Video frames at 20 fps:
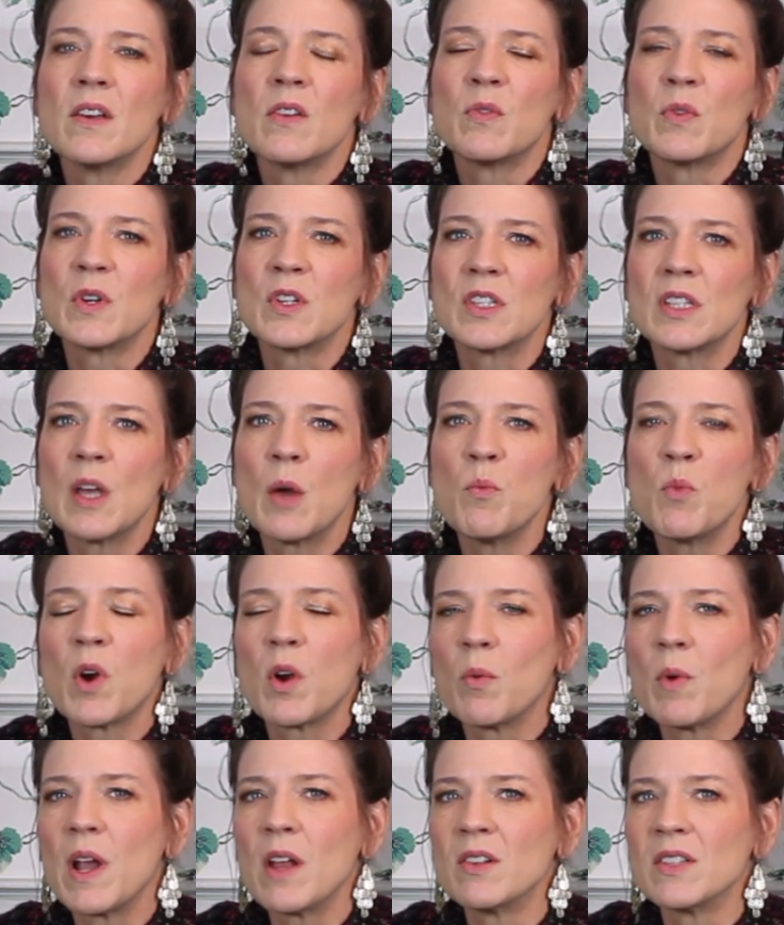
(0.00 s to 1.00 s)
for
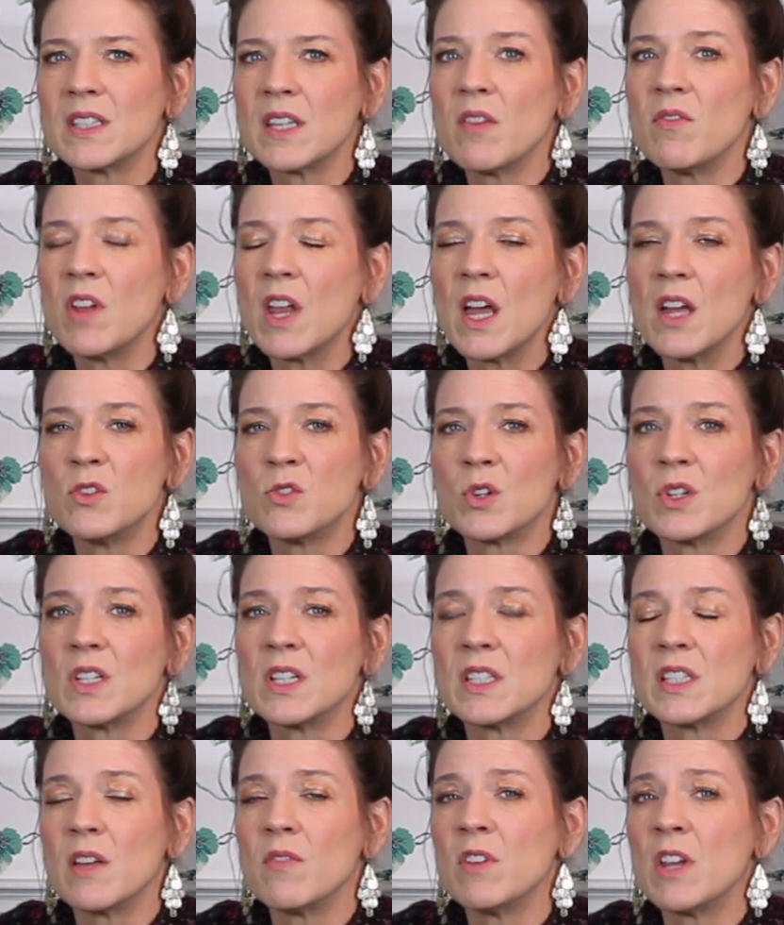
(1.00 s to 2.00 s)
somewhere around $700
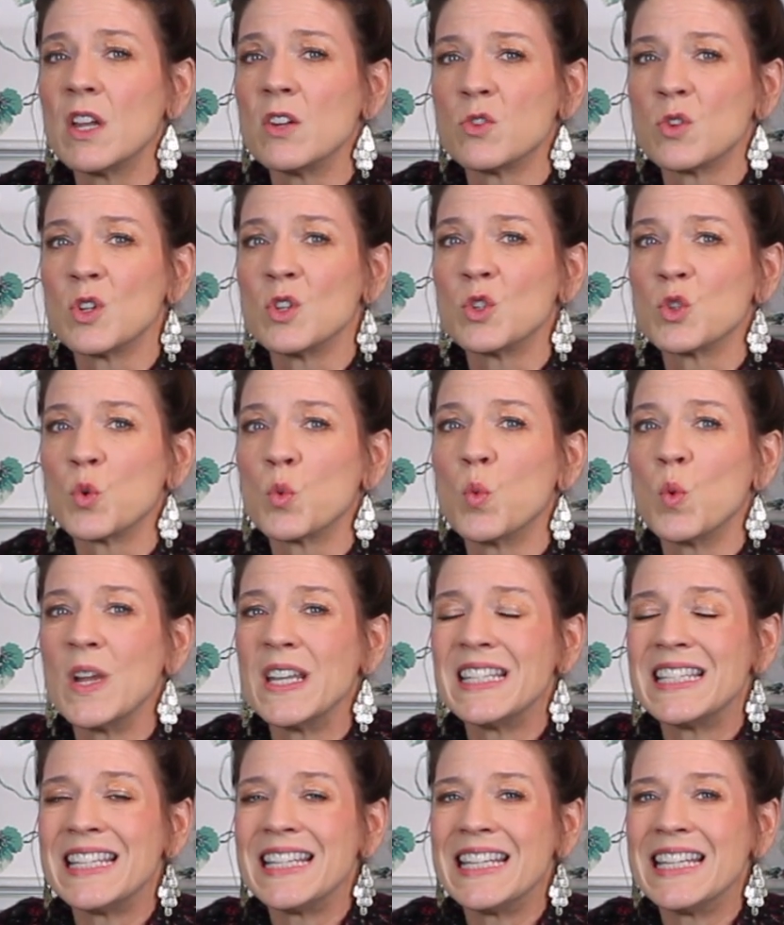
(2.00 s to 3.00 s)
to
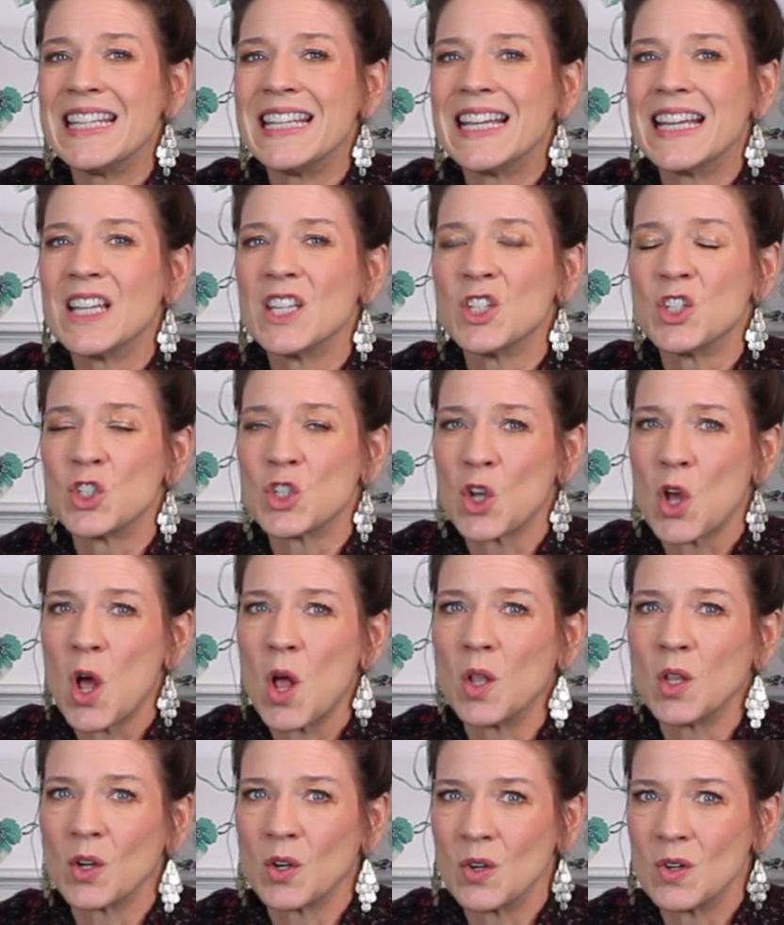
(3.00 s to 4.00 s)

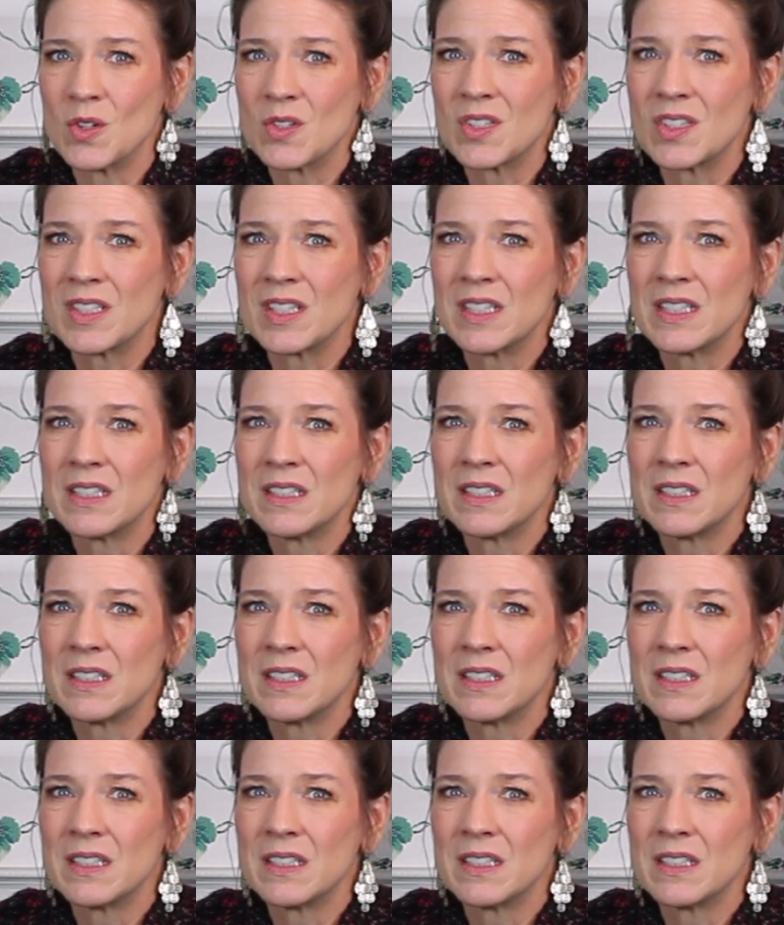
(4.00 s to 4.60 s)
$720.